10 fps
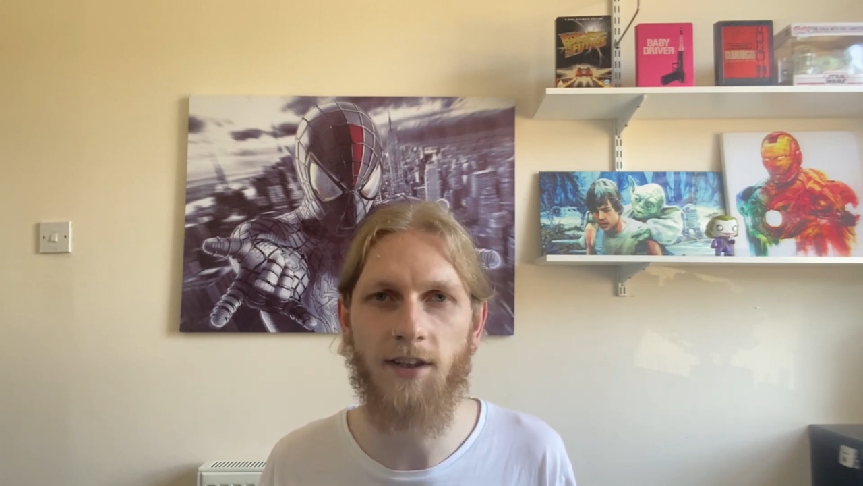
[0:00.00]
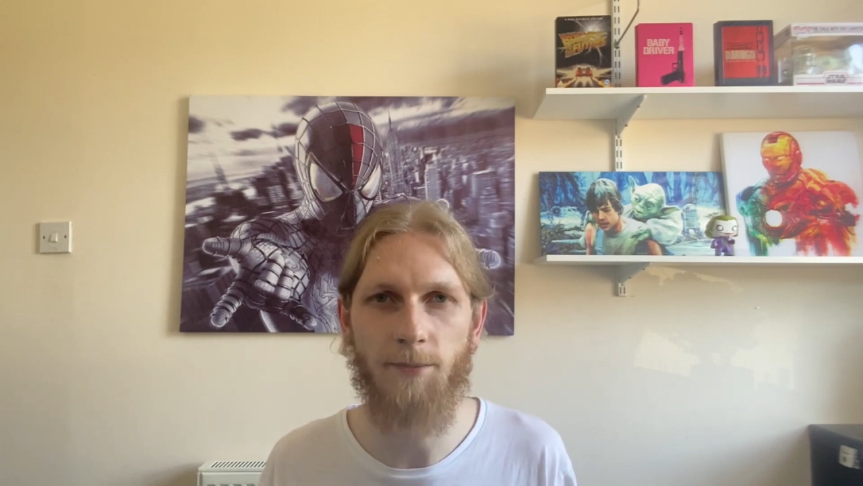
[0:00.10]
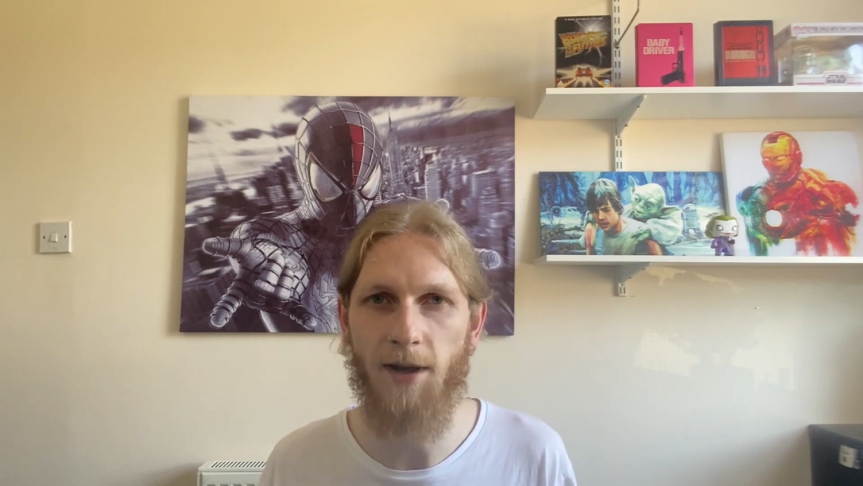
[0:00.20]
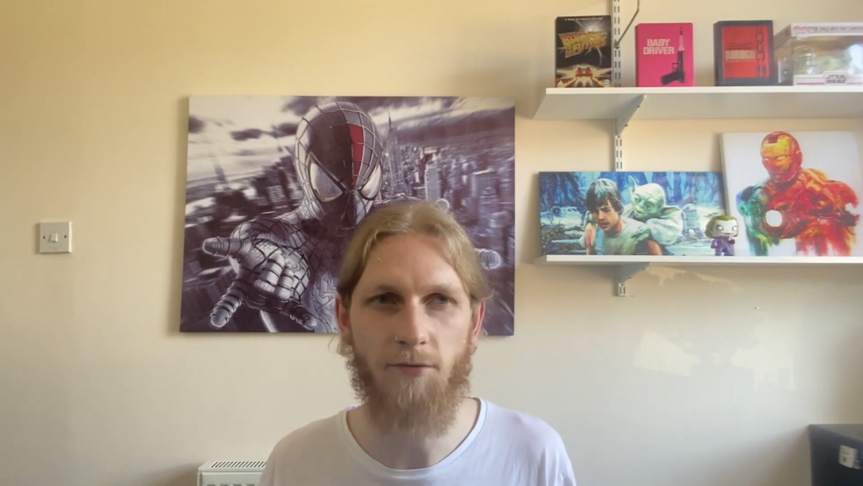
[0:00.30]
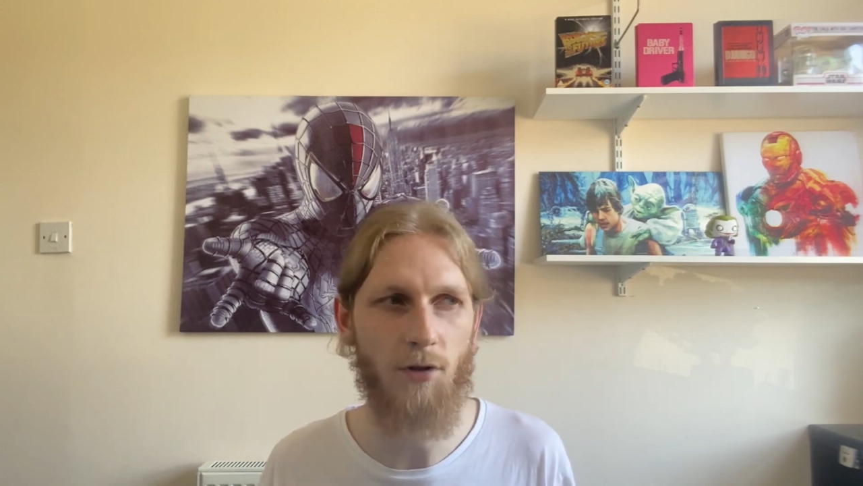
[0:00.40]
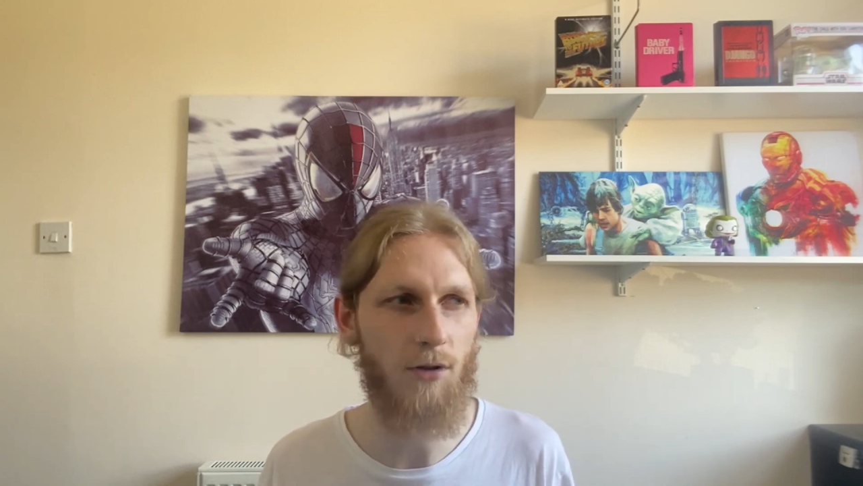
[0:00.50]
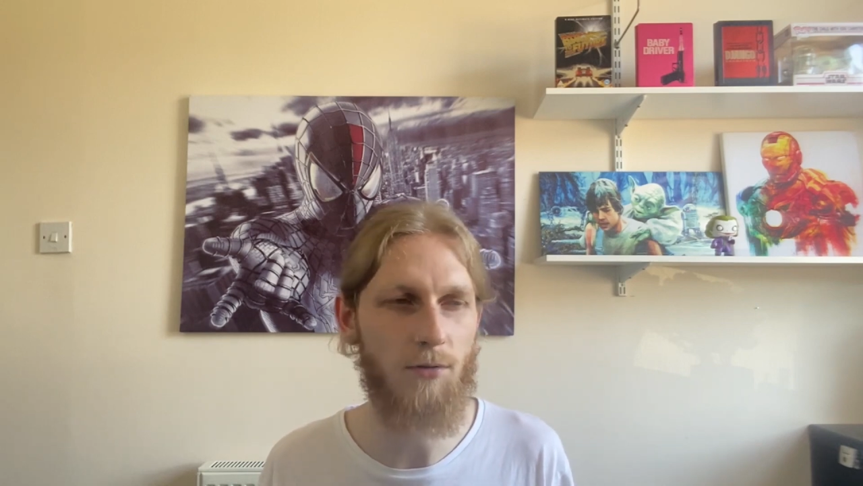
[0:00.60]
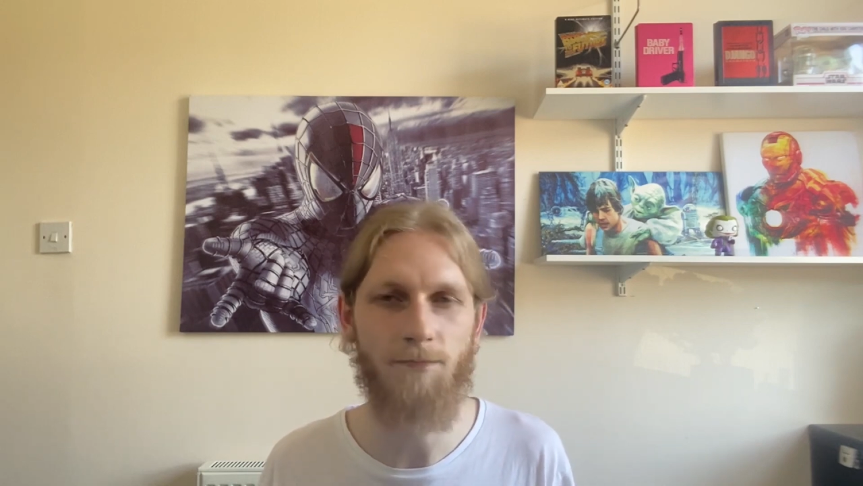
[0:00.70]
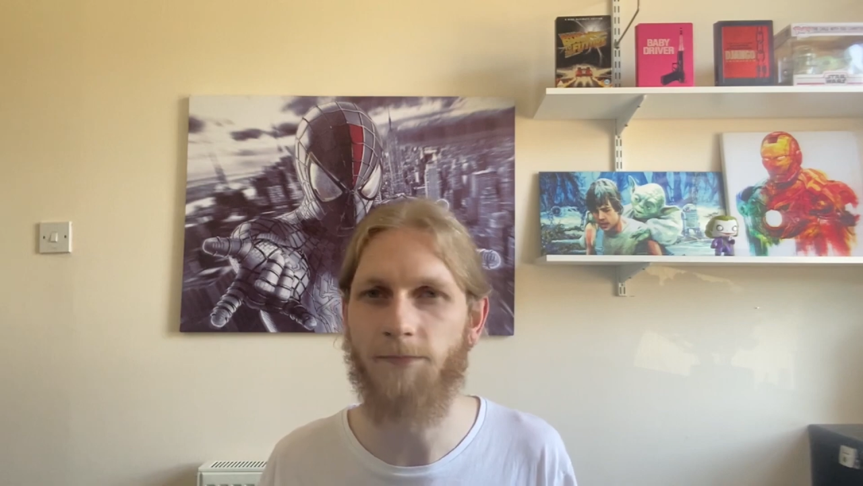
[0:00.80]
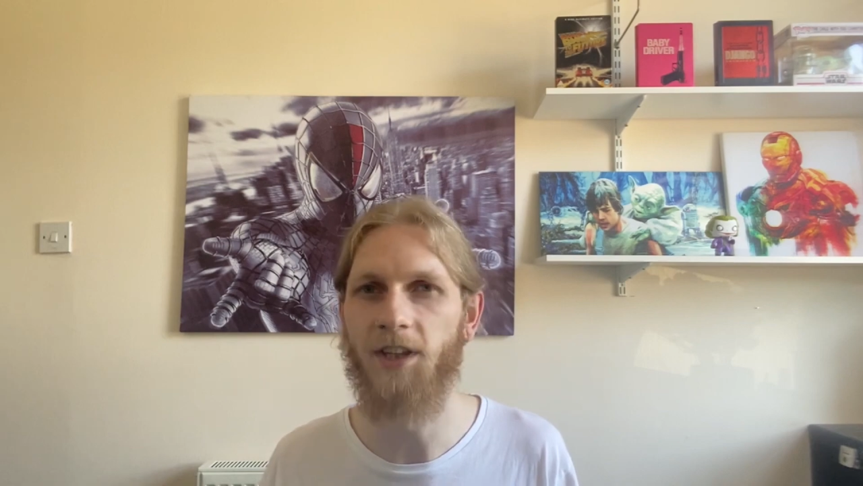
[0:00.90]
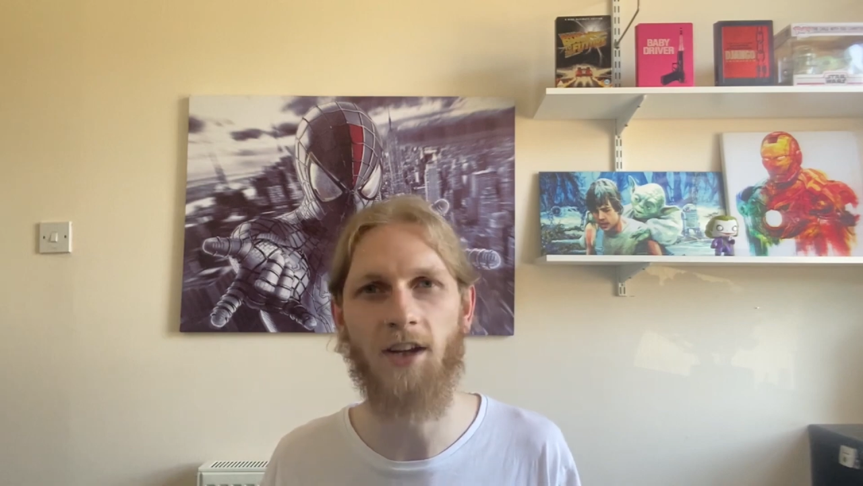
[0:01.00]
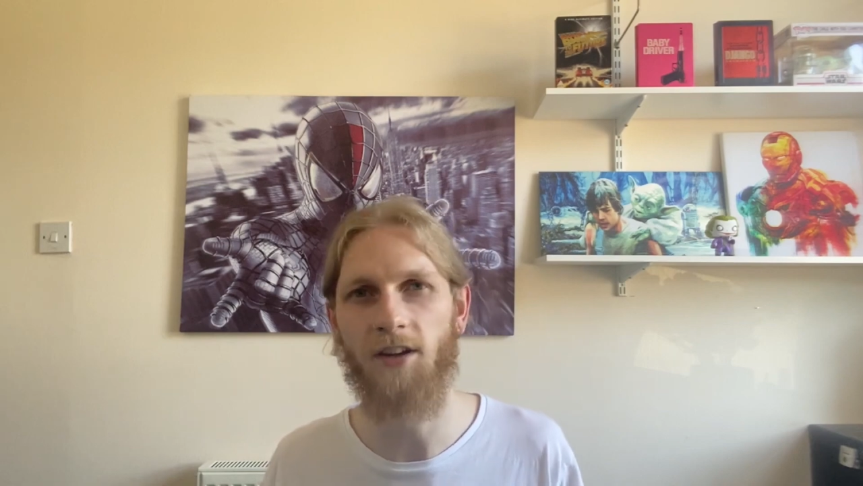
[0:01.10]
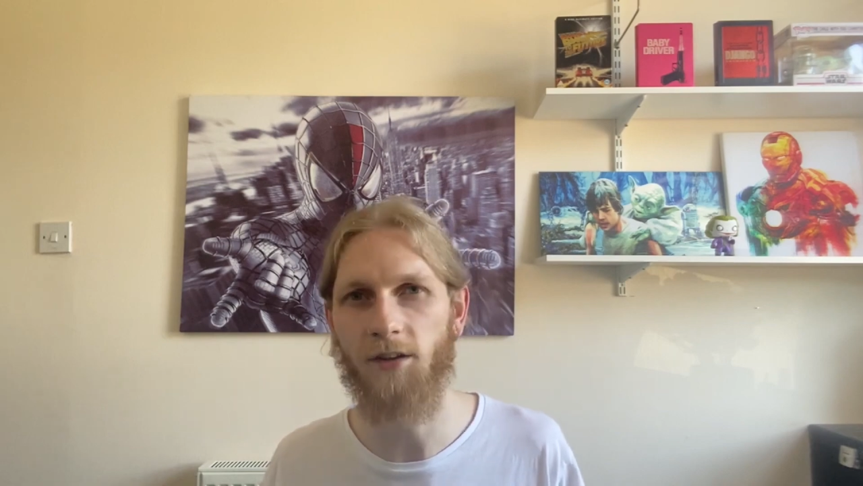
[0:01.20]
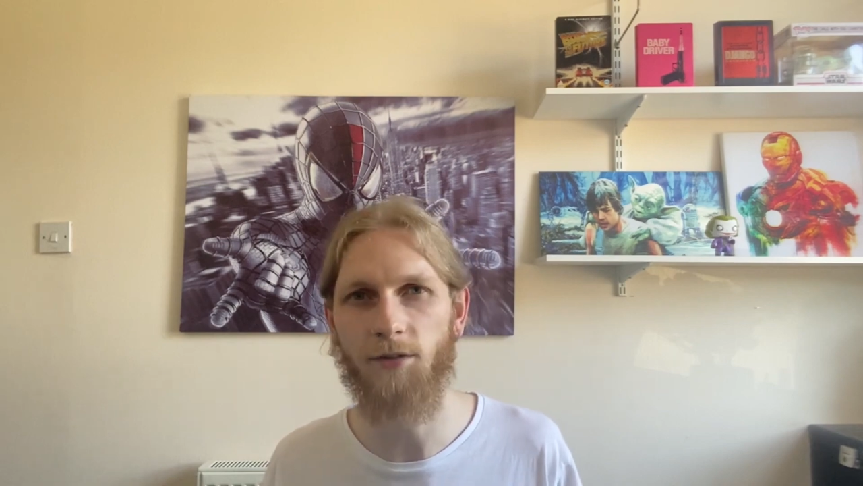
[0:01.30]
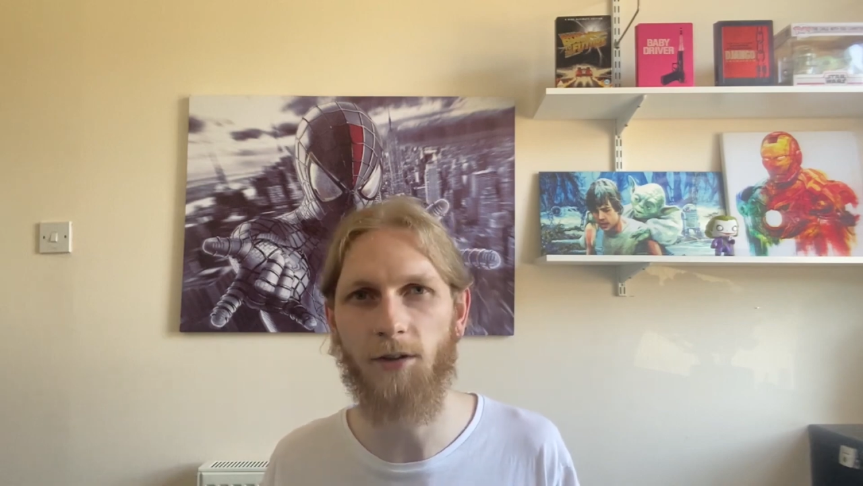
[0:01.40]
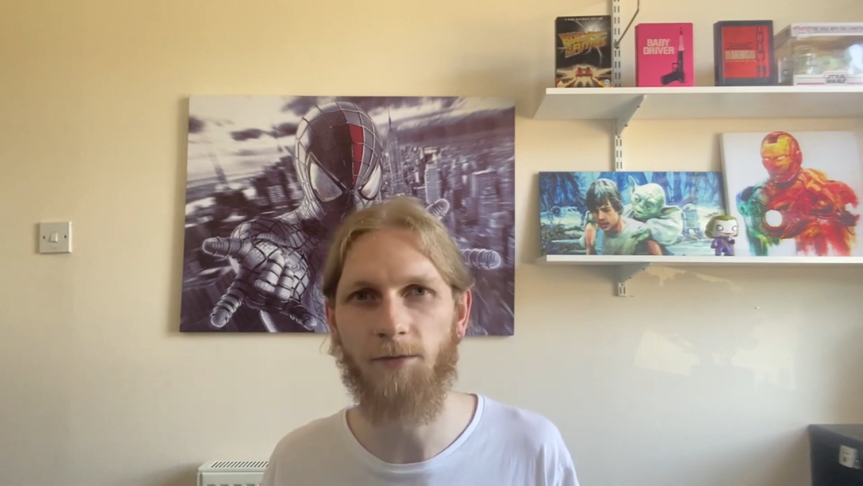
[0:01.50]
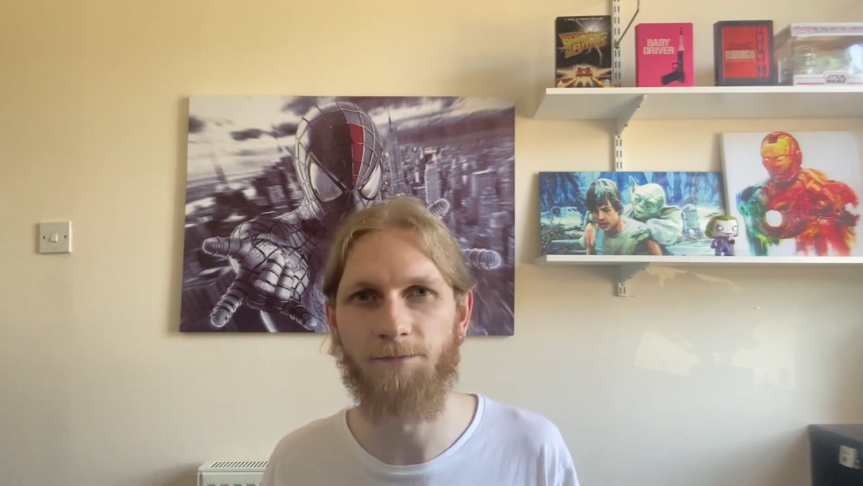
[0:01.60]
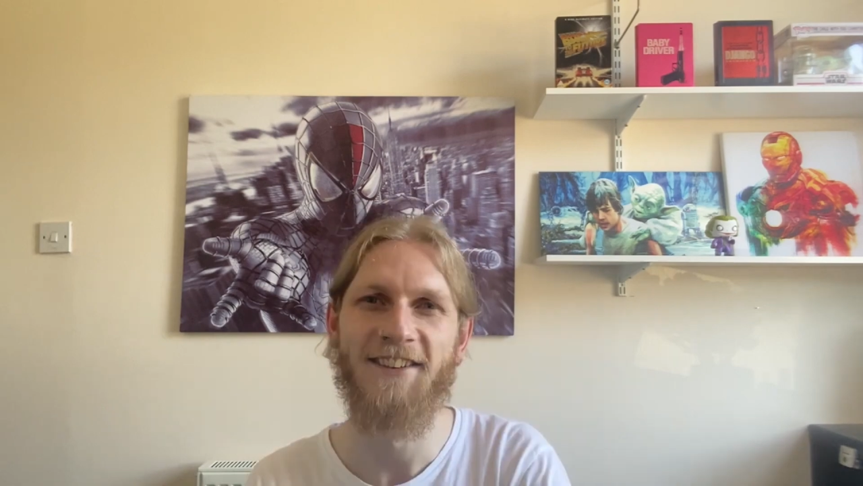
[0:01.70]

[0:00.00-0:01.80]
in the main role. You can't go wrong.